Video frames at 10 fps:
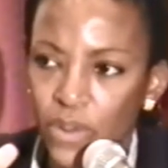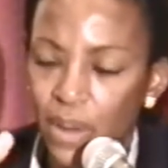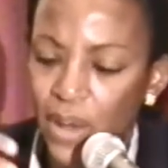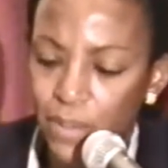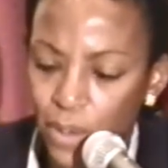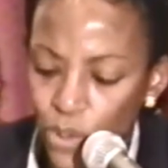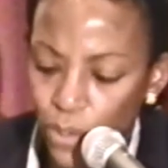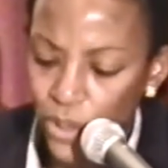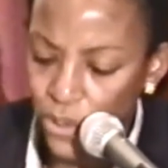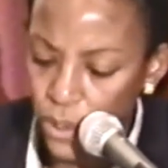And
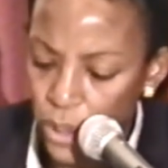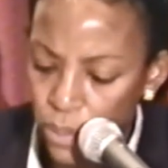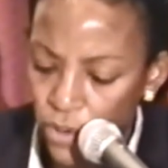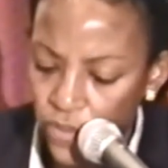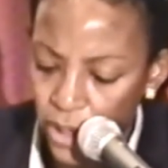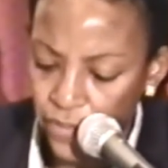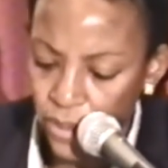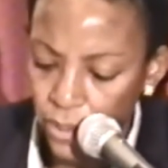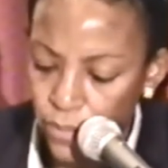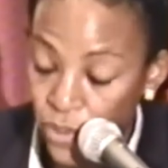we use this
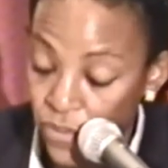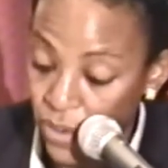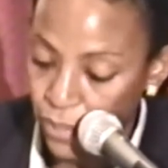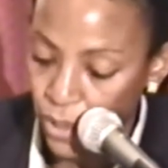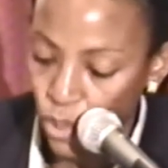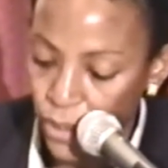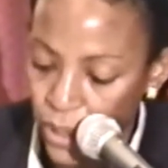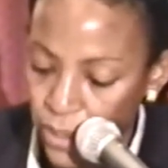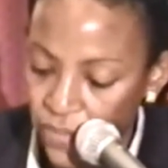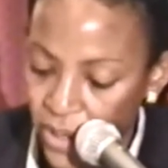proverbial woman
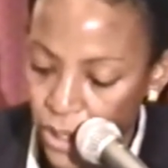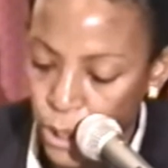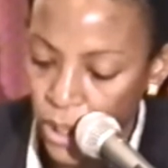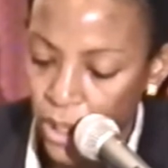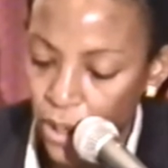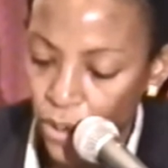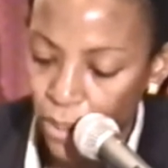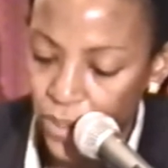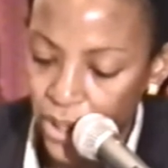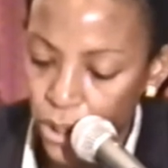in the village,
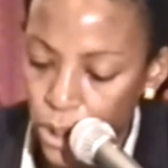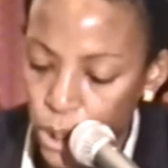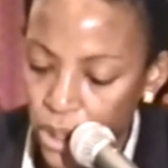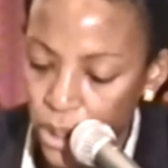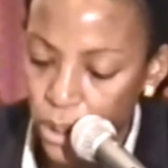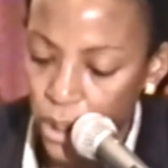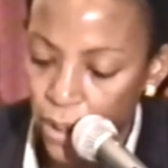not because she is